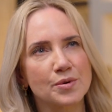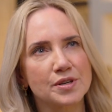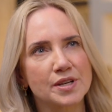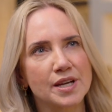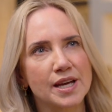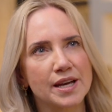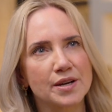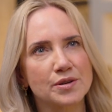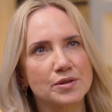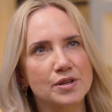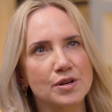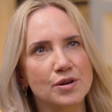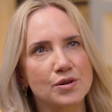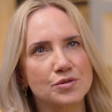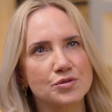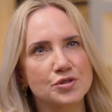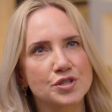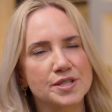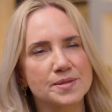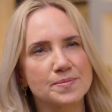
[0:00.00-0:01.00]
I wonder how
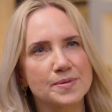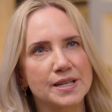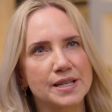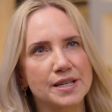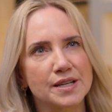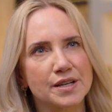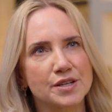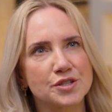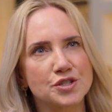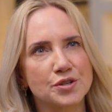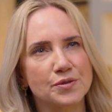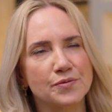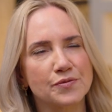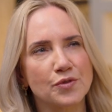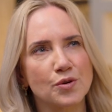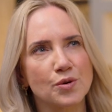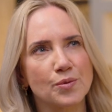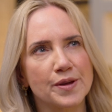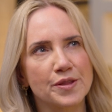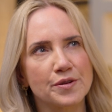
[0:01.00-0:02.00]
long she's been in her
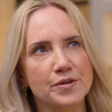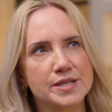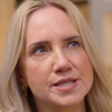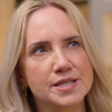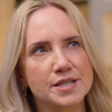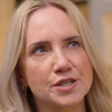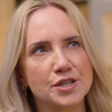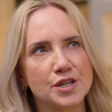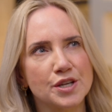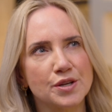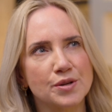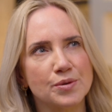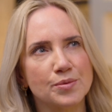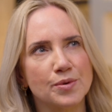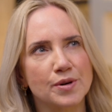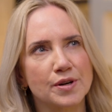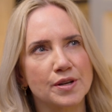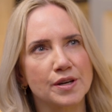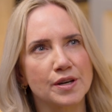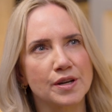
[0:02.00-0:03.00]
job for, whether it's a
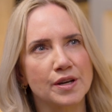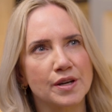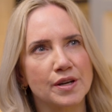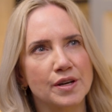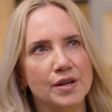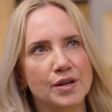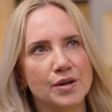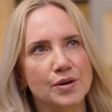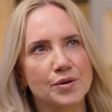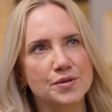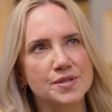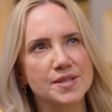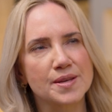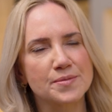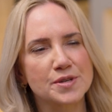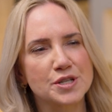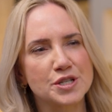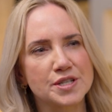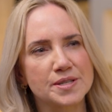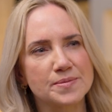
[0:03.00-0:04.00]
new one or
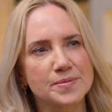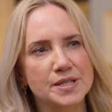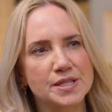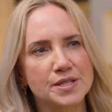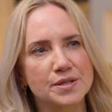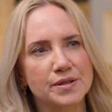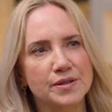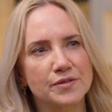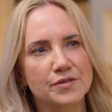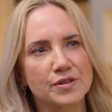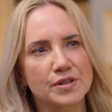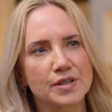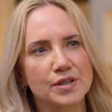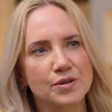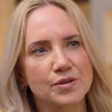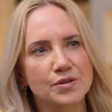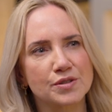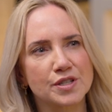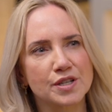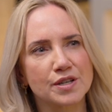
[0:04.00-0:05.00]
something she's been doing for a
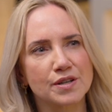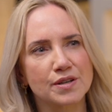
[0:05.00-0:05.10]
long